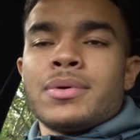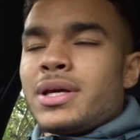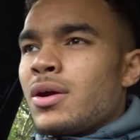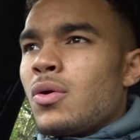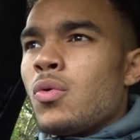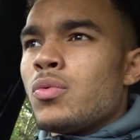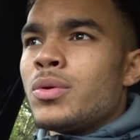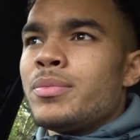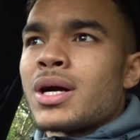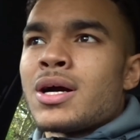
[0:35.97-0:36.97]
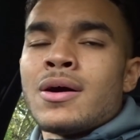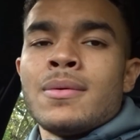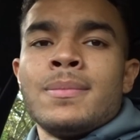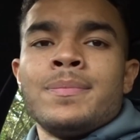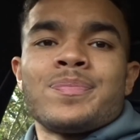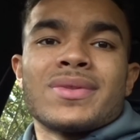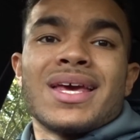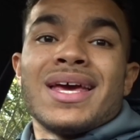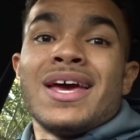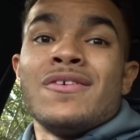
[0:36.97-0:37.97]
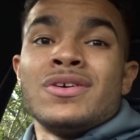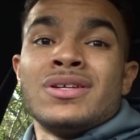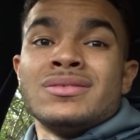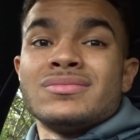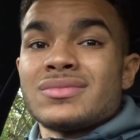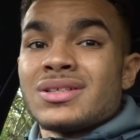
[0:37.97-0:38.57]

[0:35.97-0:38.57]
But yeah, all will become evident